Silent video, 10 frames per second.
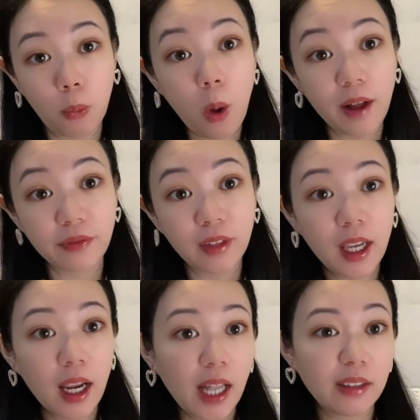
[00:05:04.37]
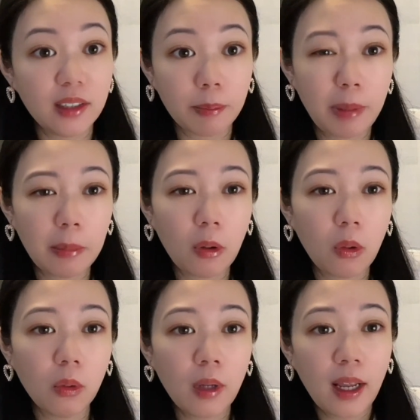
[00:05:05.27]
of 1, and some
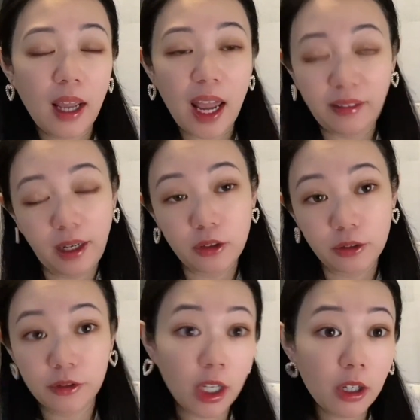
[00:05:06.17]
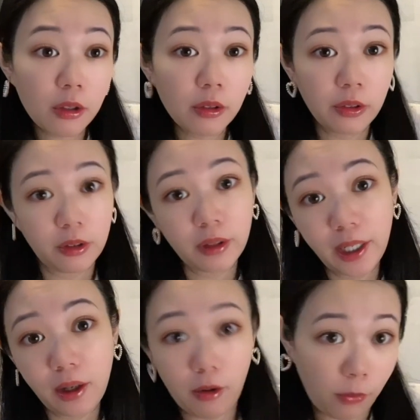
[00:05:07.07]
people at the ages 2,
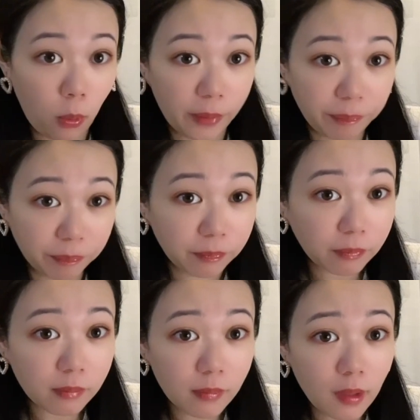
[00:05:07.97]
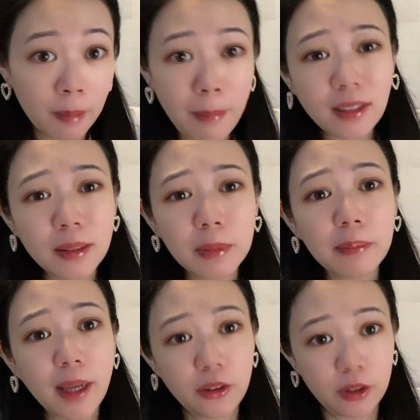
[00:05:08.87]
3, or 4.
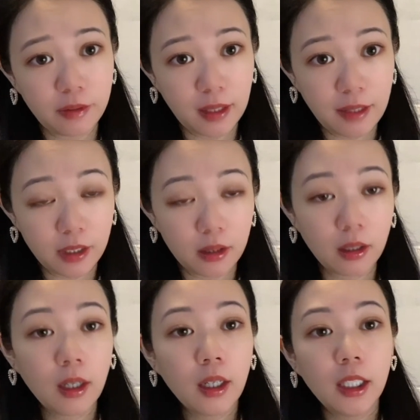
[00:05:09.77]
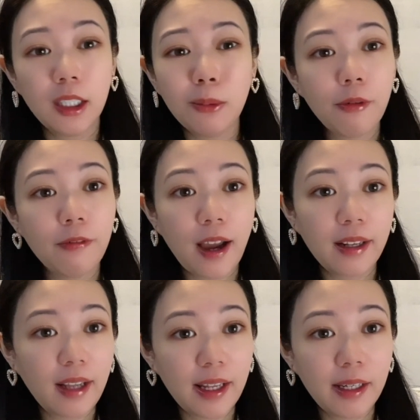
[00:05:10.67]
Maximum age of 11. You won't
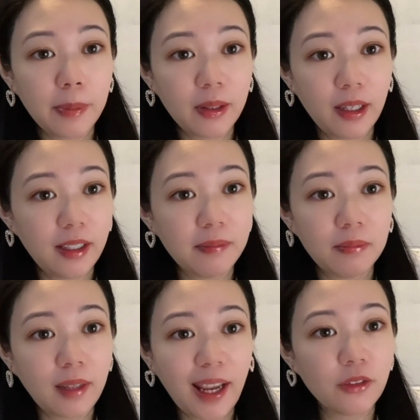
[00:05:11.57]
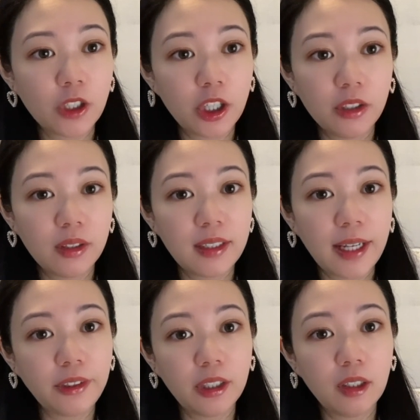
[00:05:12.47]
find anybody enter the
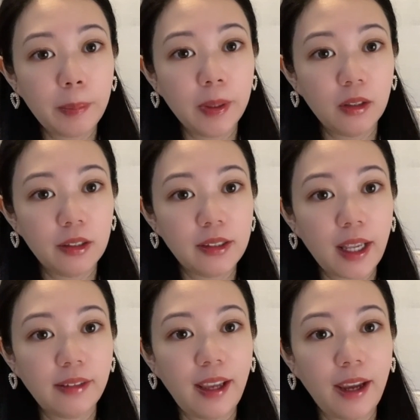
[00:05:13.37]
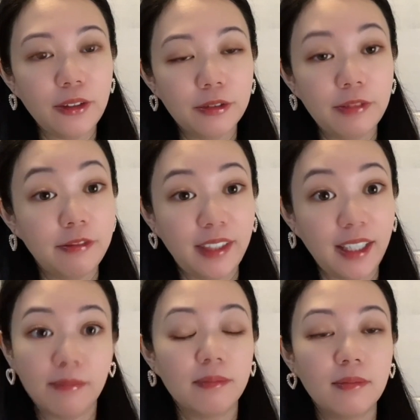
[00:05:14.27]
10-year luck pillars at the age of
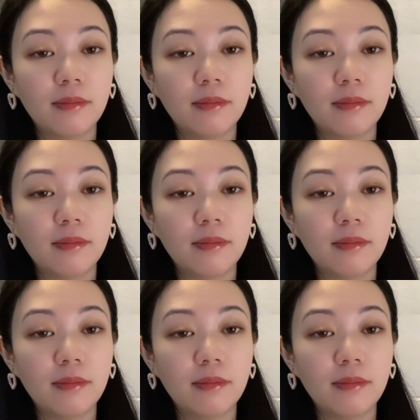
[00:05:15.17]
15.